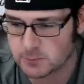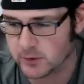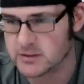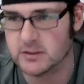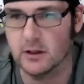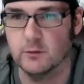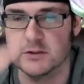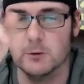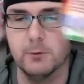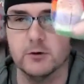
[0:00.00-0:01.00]
Facebook still.
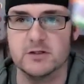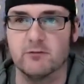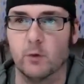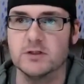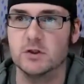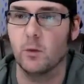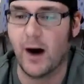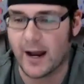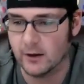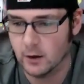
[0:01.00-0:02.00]
We still post every once in a
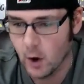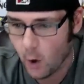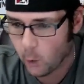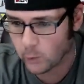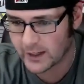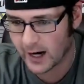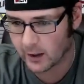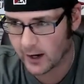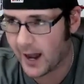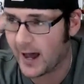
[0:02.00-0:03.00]
while. We
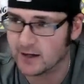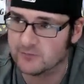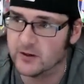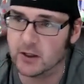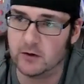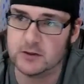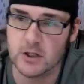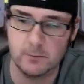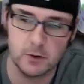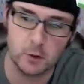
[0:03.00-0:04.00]
are on Flickr and
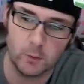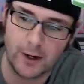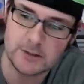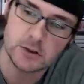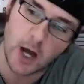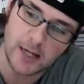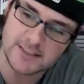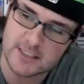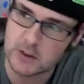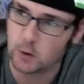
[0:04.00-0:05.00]
Tumblr. We're on uh,
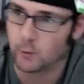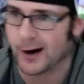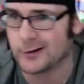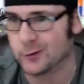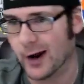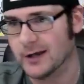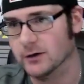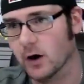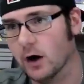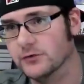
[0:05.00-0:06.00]
Tinder. We're on Grindr,
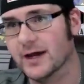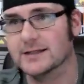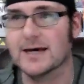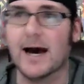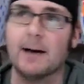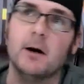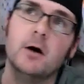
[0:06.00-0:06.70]
alt.com.